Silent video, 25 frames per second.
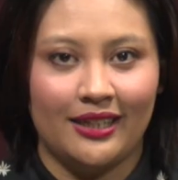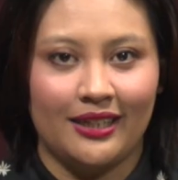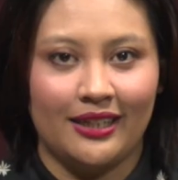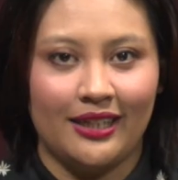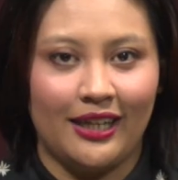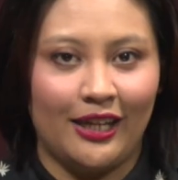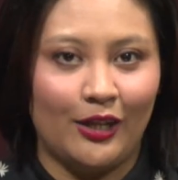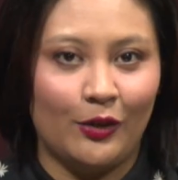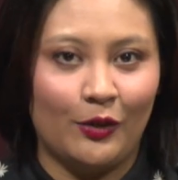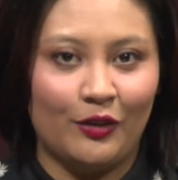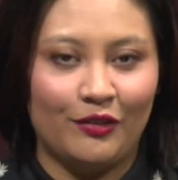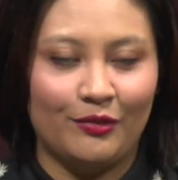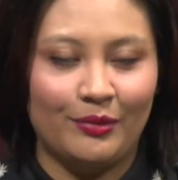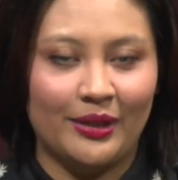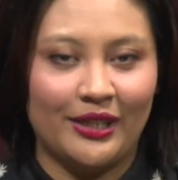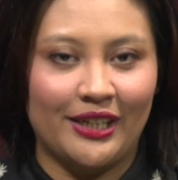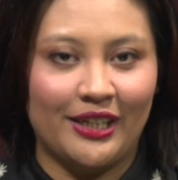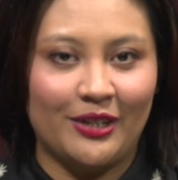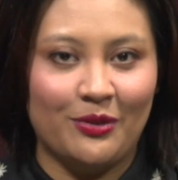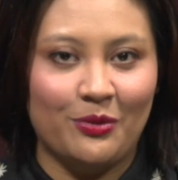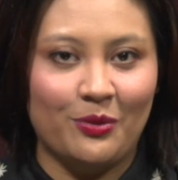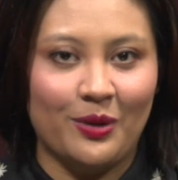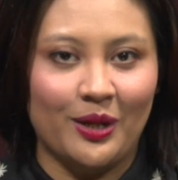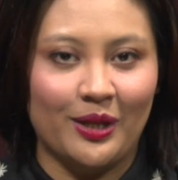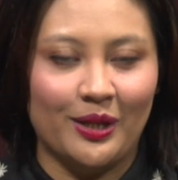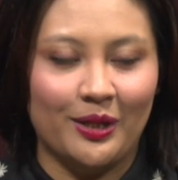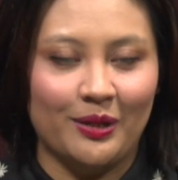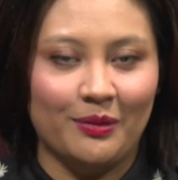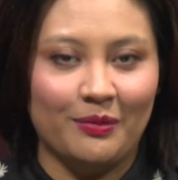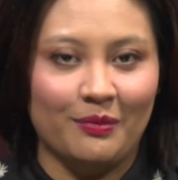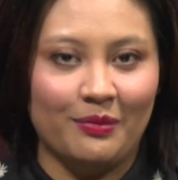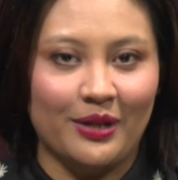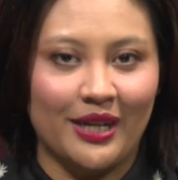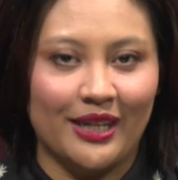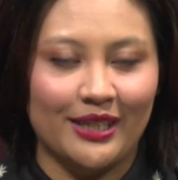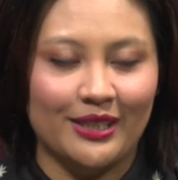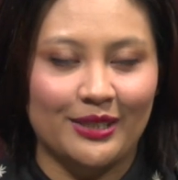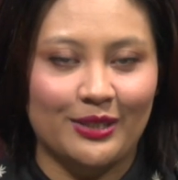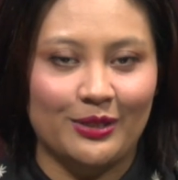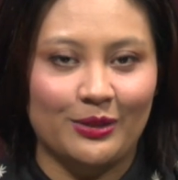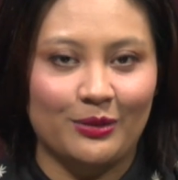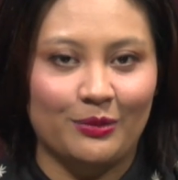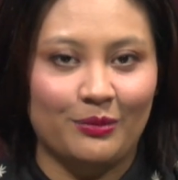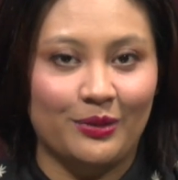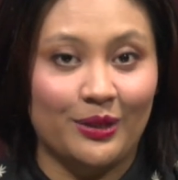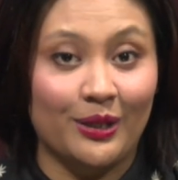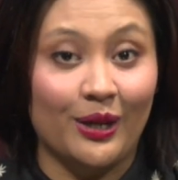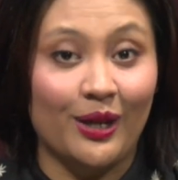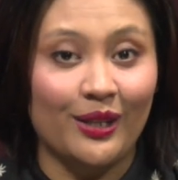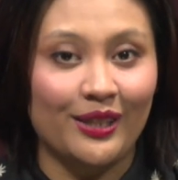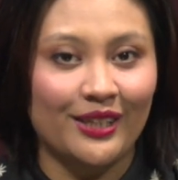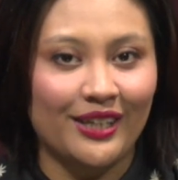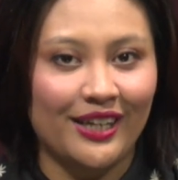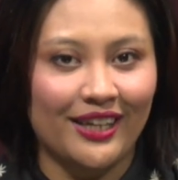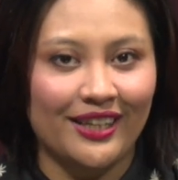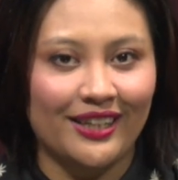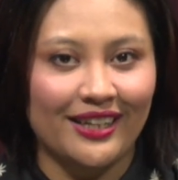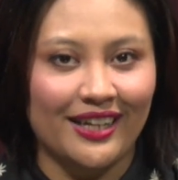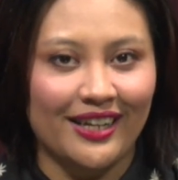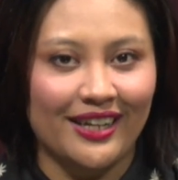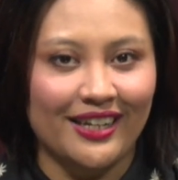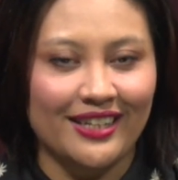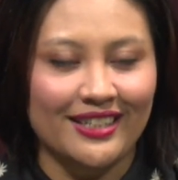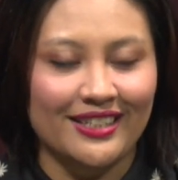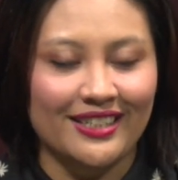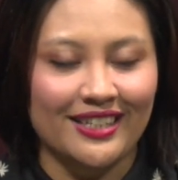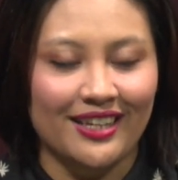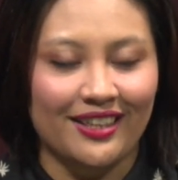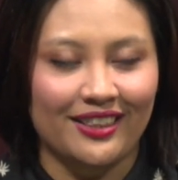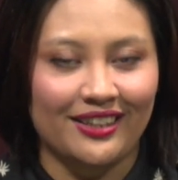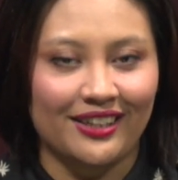Hello everybody, welcome back to Beyond the Headlines,